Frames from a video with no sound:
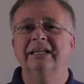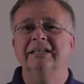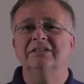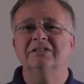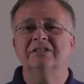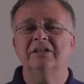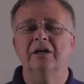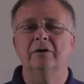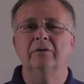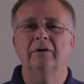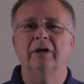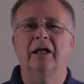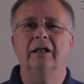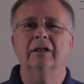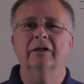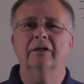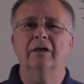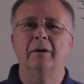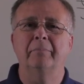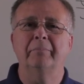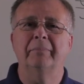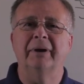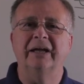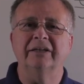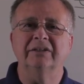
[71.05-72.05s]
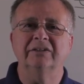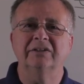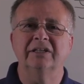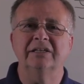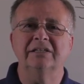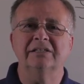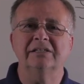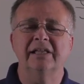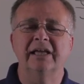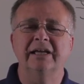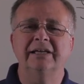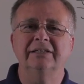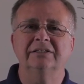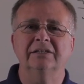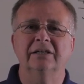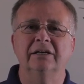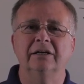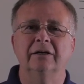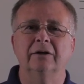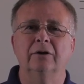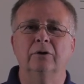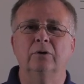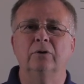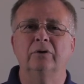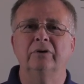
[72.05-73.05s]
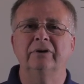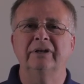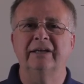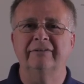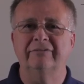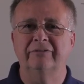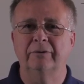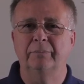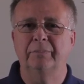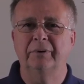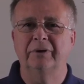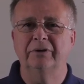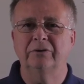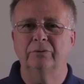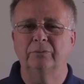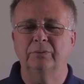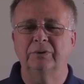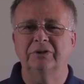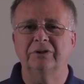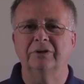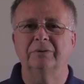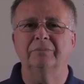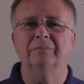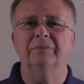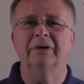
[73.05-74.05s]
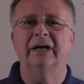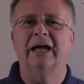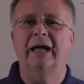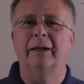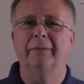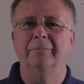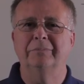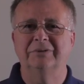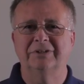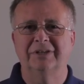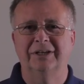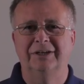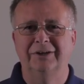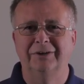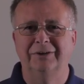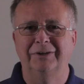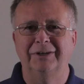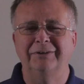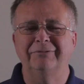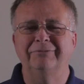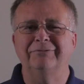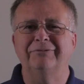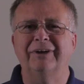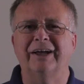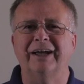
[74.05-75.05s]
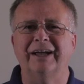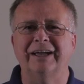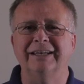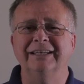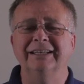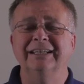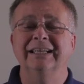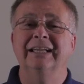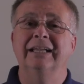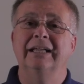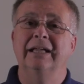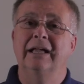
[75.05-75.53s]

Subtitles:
so I'll come back to these later or never bother with them. Absolutely fine.